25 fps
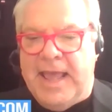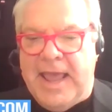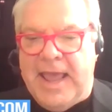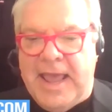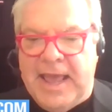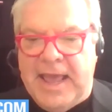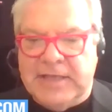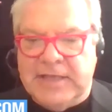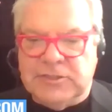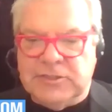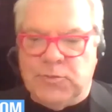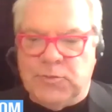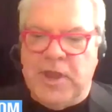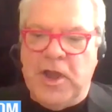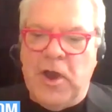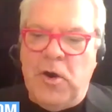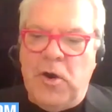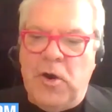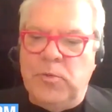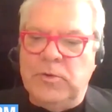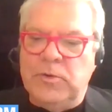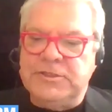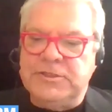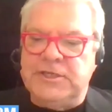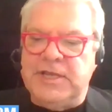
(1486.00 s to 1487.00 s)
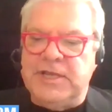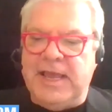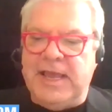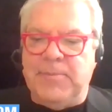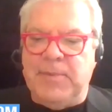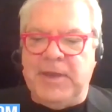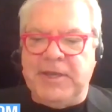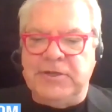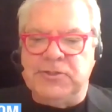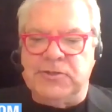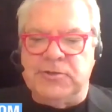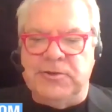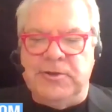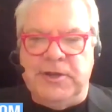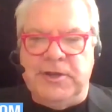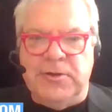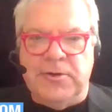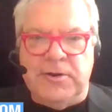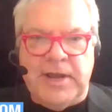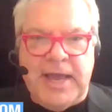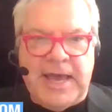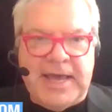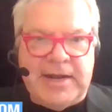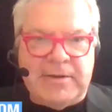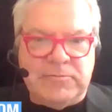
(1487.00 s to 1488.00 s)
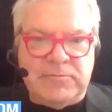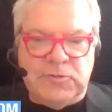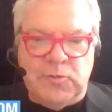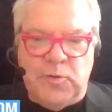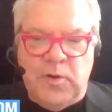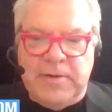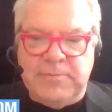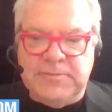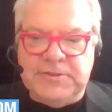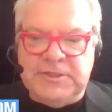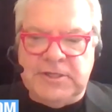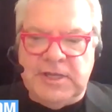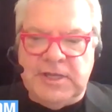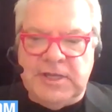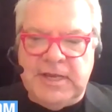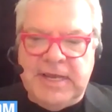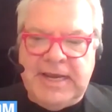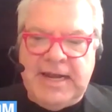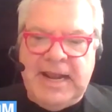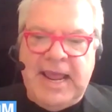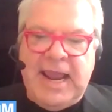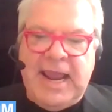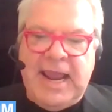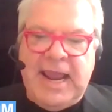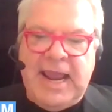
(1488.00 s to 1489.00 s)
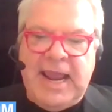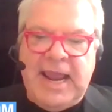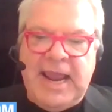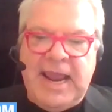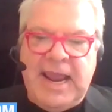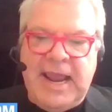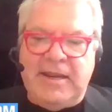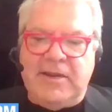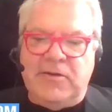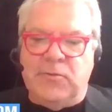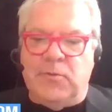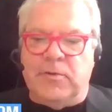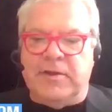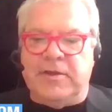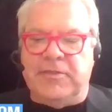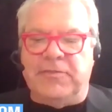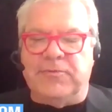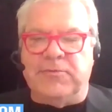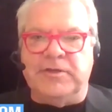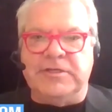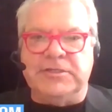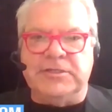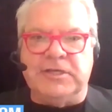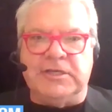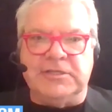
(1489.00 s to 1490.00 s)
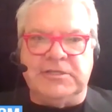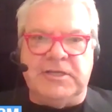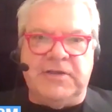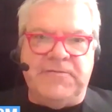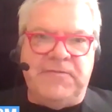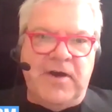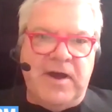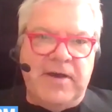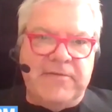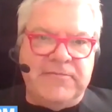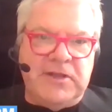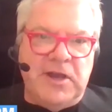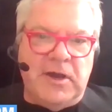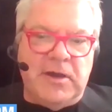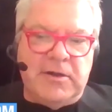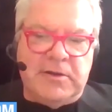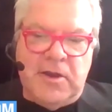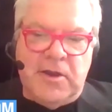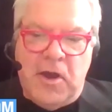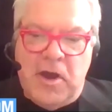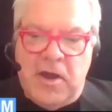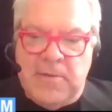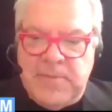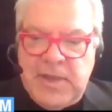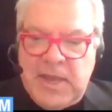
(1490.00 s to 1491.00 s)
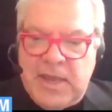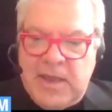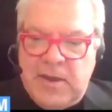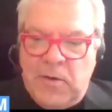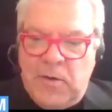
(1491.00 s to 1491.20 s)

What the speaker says: As we always say, make sure you go to Adam's website, 80/20/365.com.